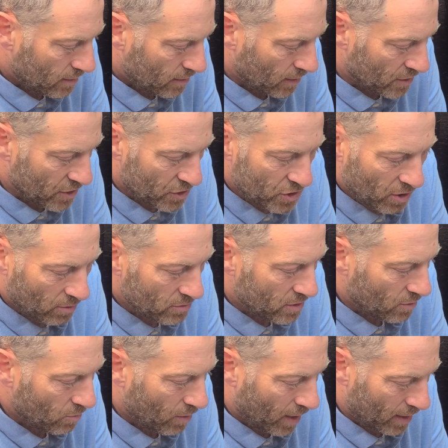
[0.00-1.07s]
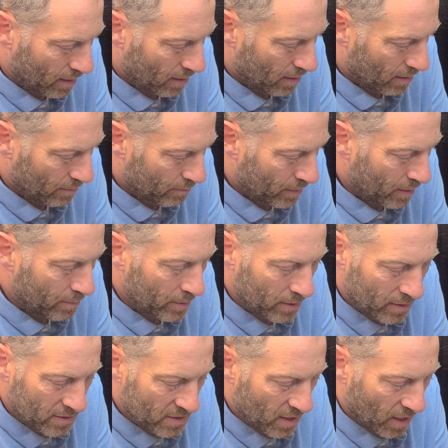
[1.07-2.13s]
It just shows you what people
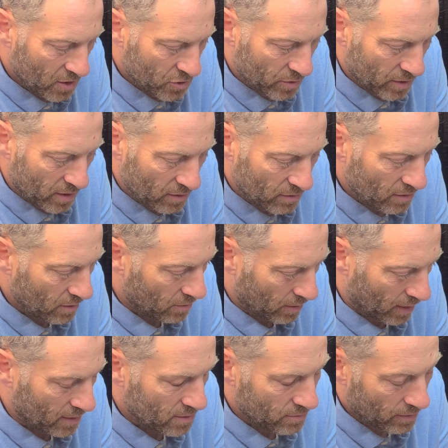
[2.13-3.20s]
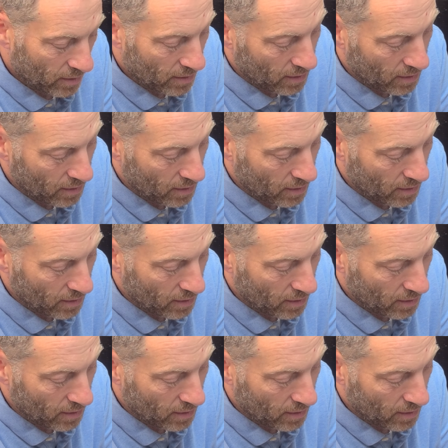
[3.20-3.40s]
in this country could do. It's